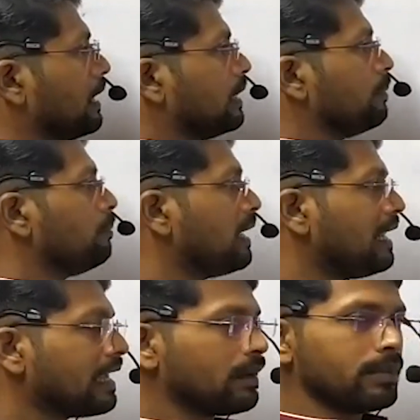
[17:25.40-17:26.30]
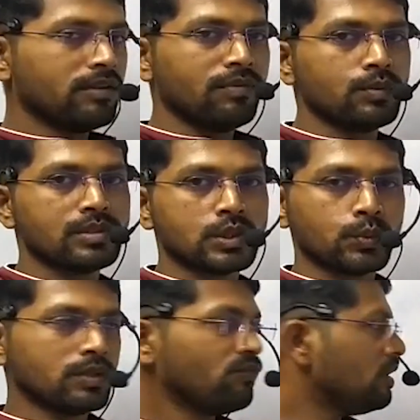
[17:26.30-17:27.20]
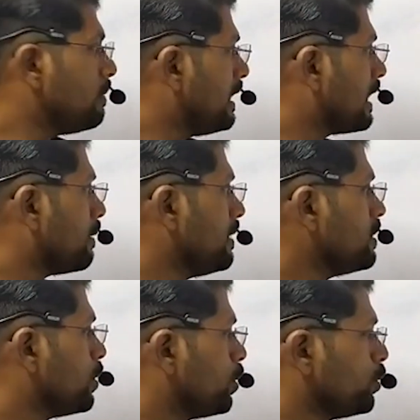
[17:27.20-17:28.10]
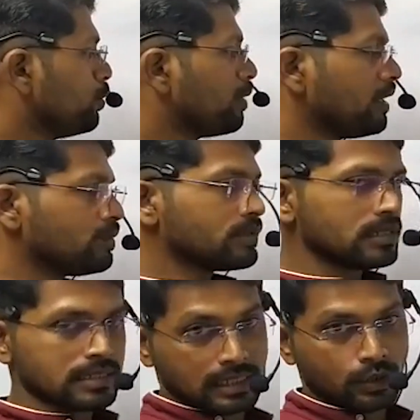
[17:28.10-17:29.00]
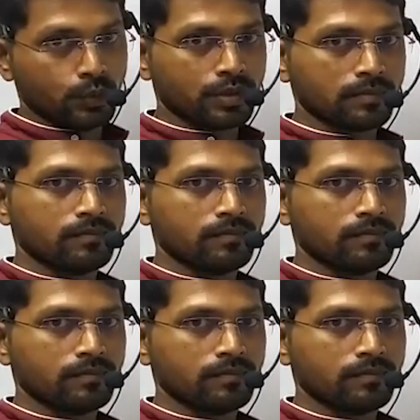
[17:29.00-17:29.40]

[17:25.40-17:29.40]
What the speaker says: the male gamete fuses with female gamete to produce the zygote.